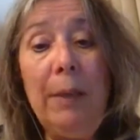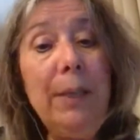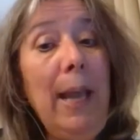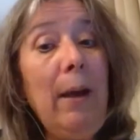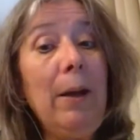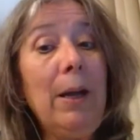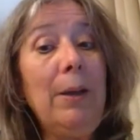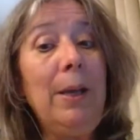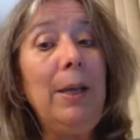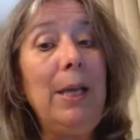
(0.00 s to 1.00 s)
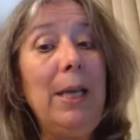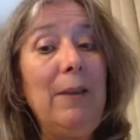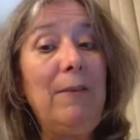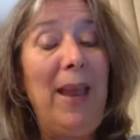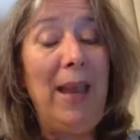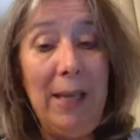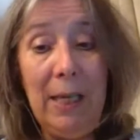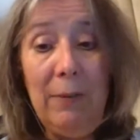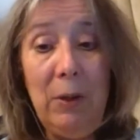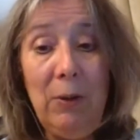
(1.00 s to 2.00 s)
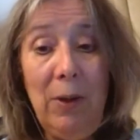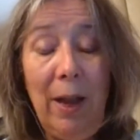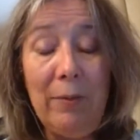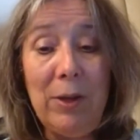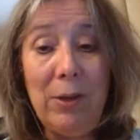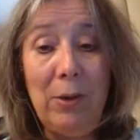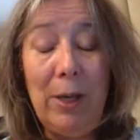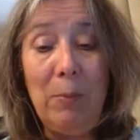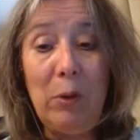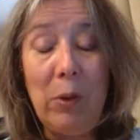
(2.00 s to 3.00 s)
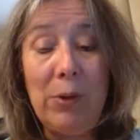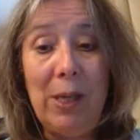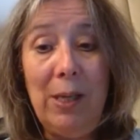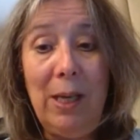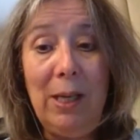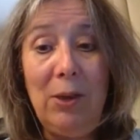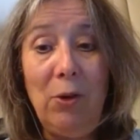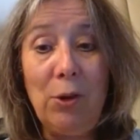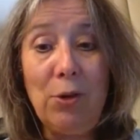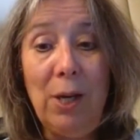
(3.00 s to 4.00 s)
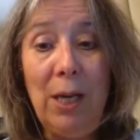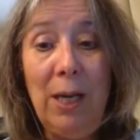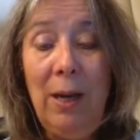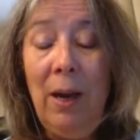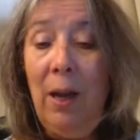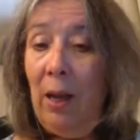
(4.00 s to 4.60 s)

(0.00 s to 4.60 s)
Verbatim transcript: Now, if any of you have the surname Crosina in your tree,